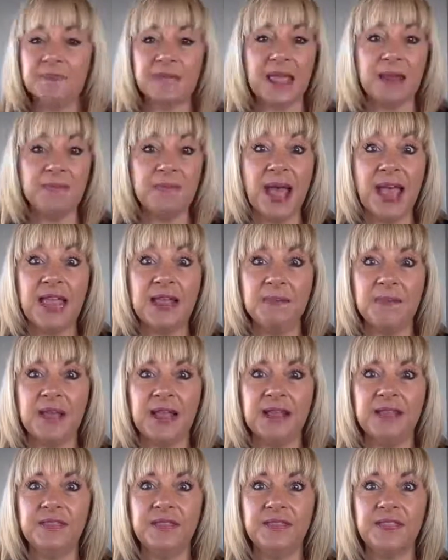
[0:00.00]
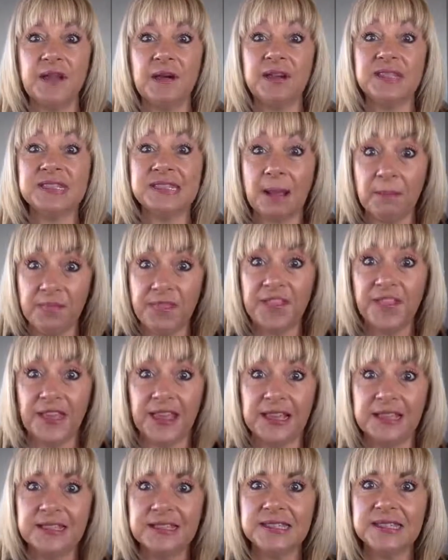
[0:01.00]
it may be that there are some
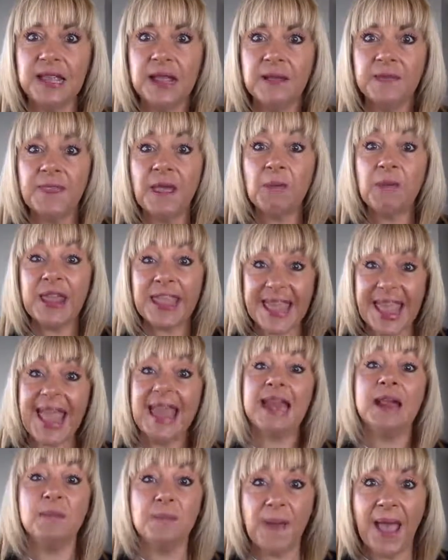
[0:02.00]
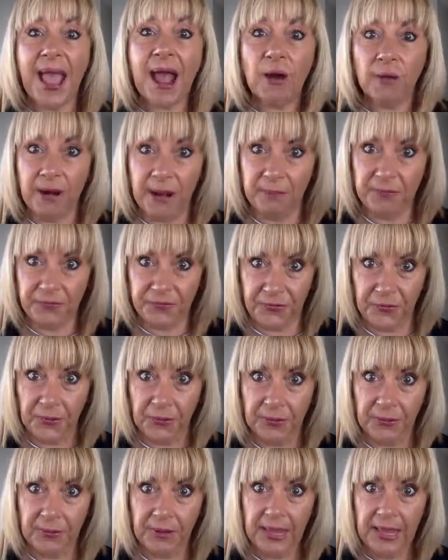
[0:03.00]
things that we can empower up
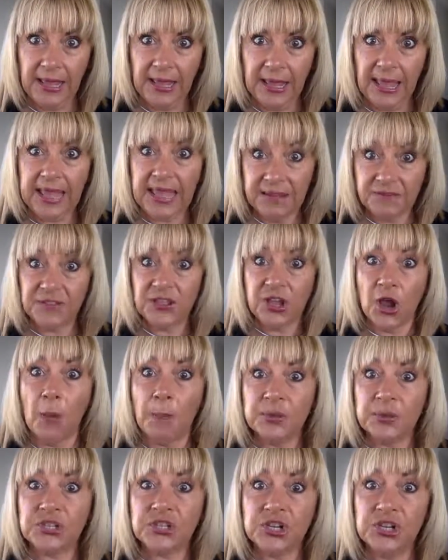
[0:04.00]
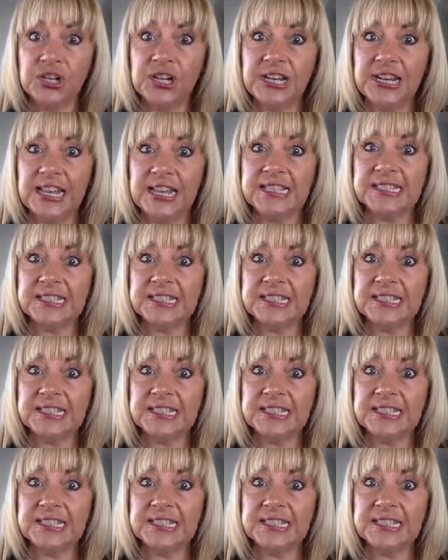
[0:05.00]
through, given the opportunity.